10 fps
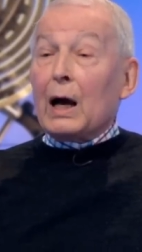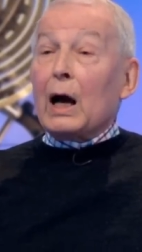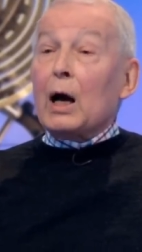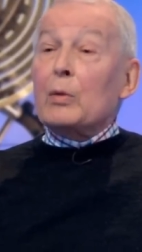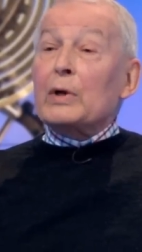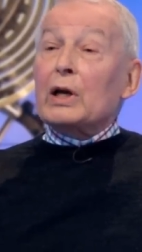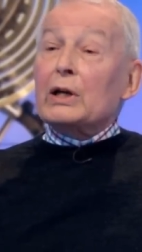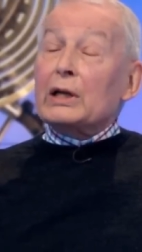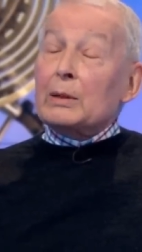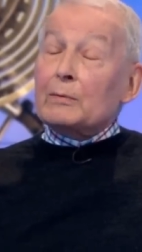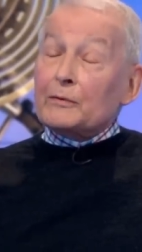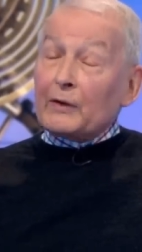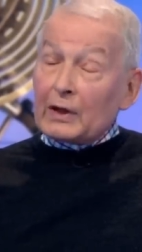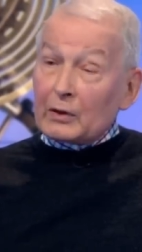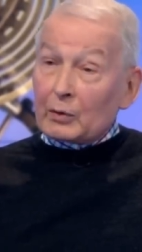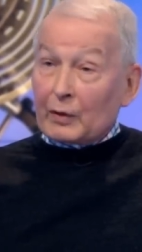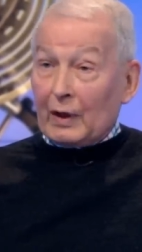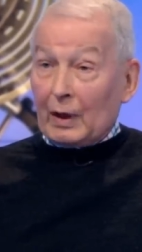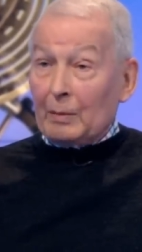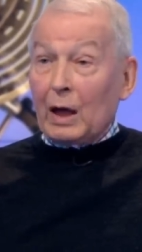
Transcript: Are we going to keep faith with them?